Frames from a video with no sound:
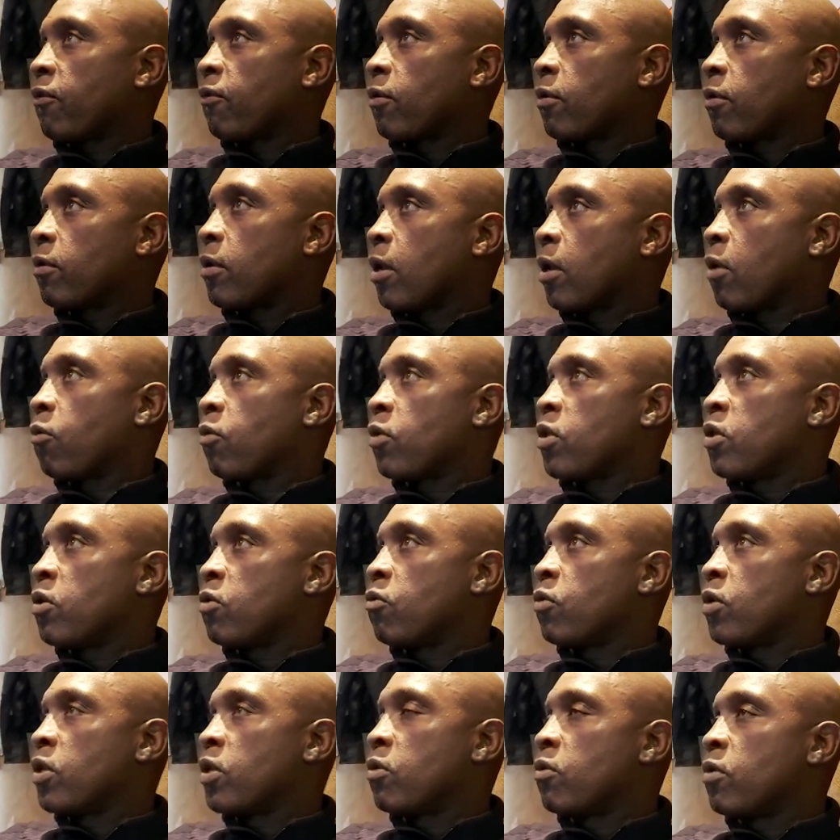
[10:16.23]
Yeah, when
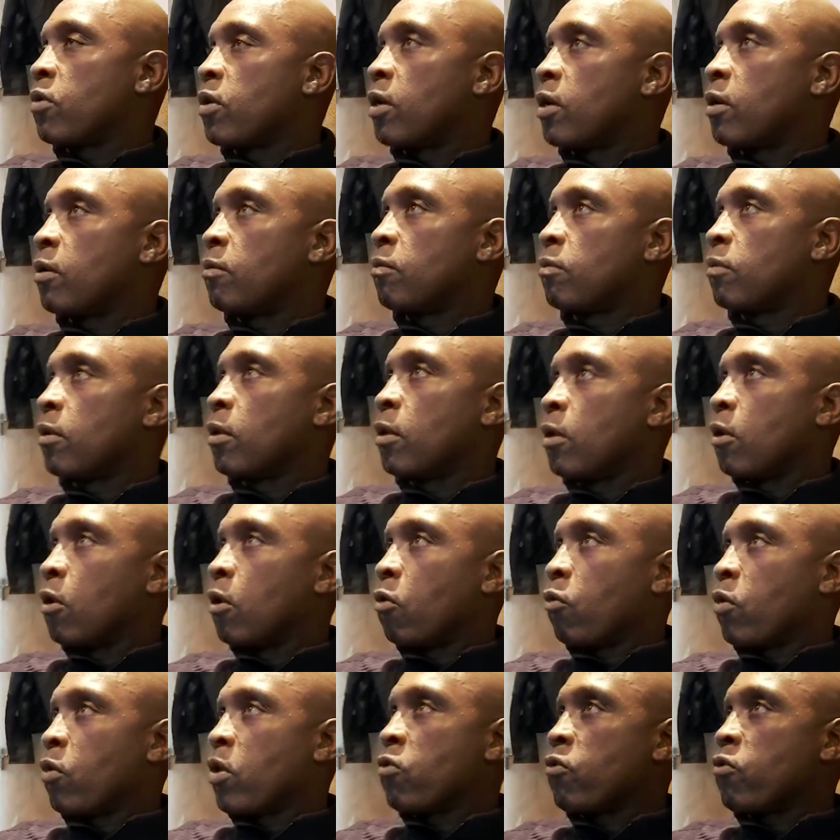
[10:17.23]

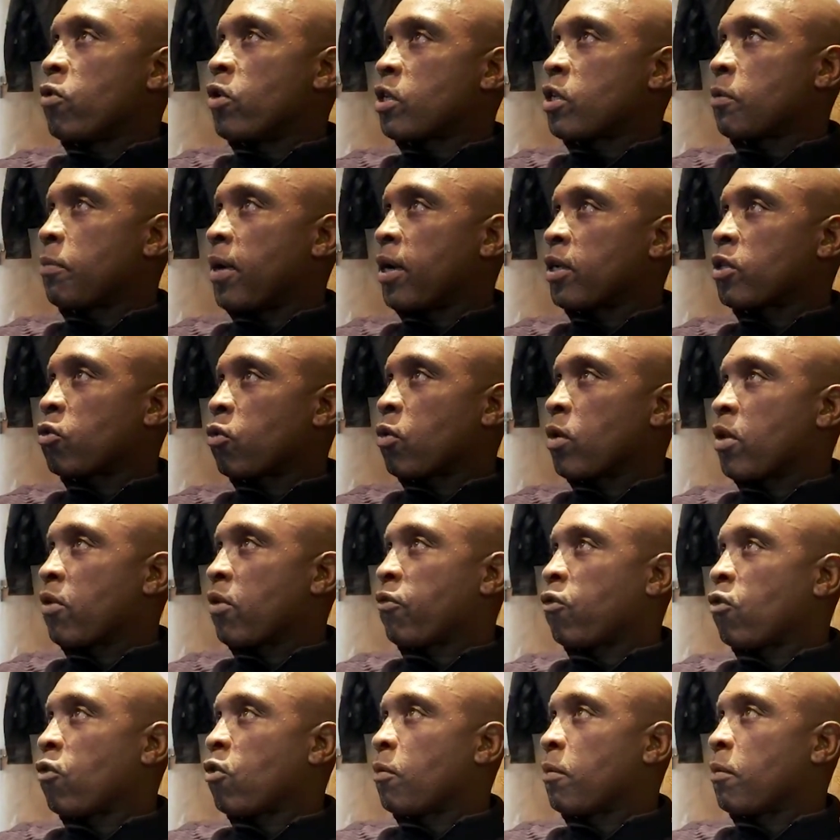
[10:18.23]
you reach about
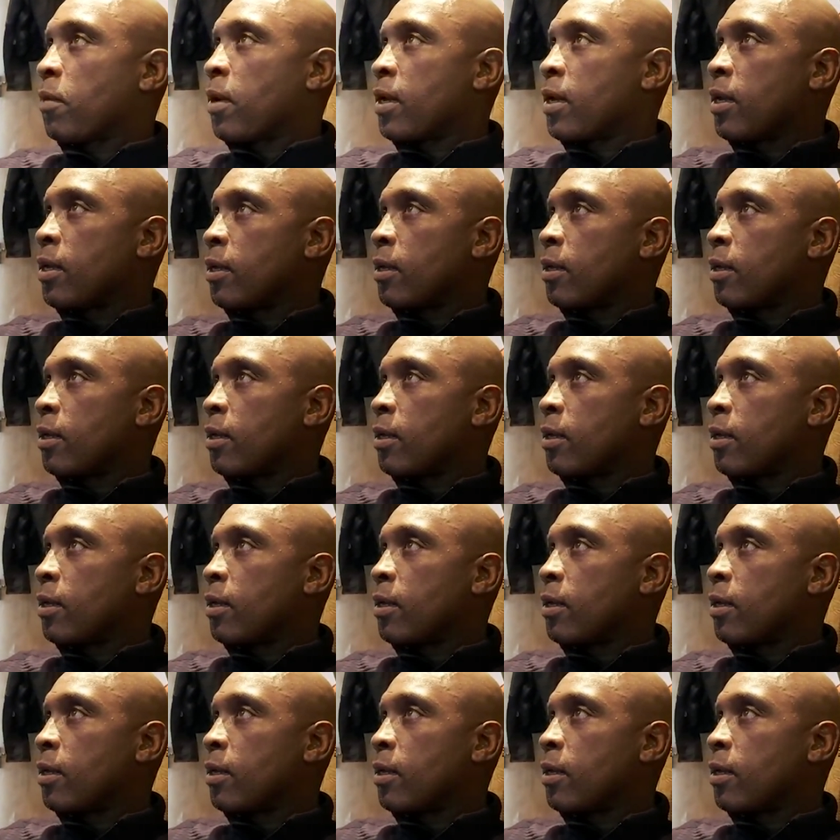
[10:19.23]
24, mate.